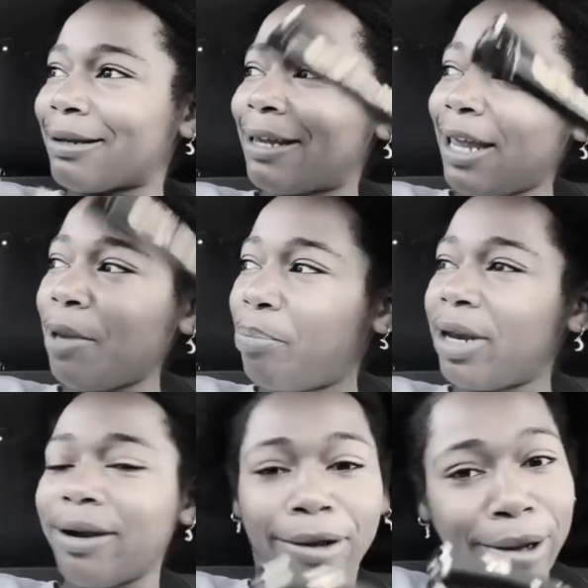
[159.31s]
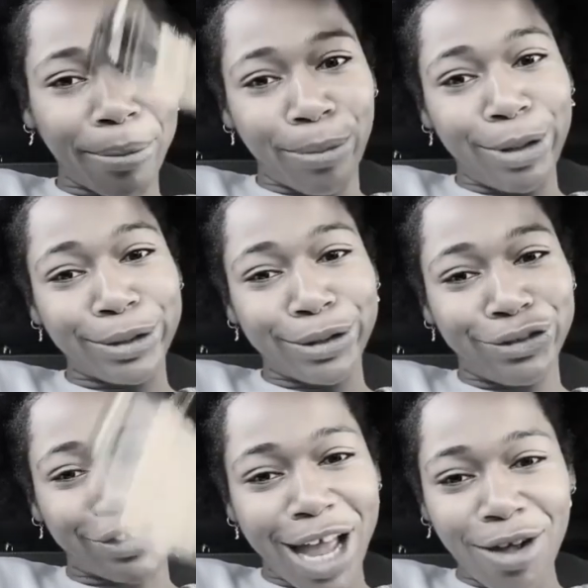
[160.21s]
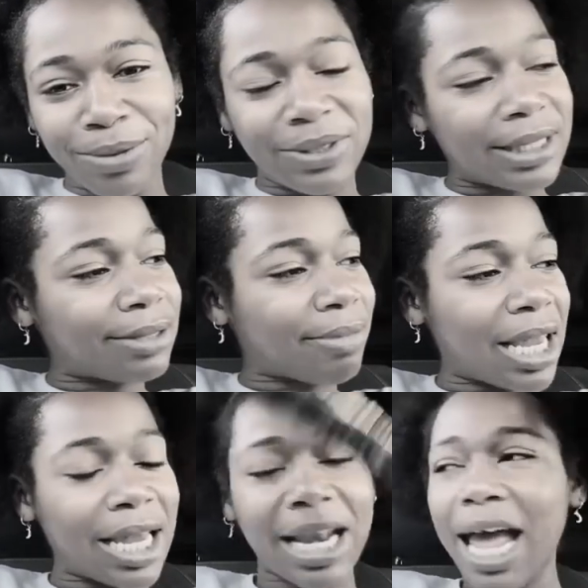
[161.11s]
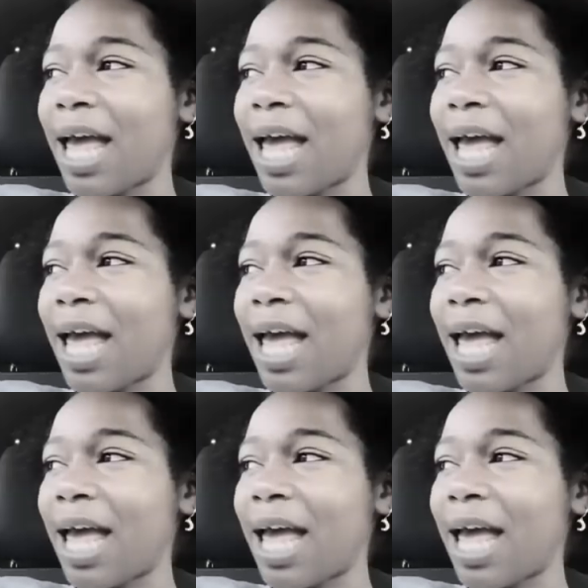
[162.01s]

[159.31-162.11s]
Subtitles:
keeping up with the Joneses, man.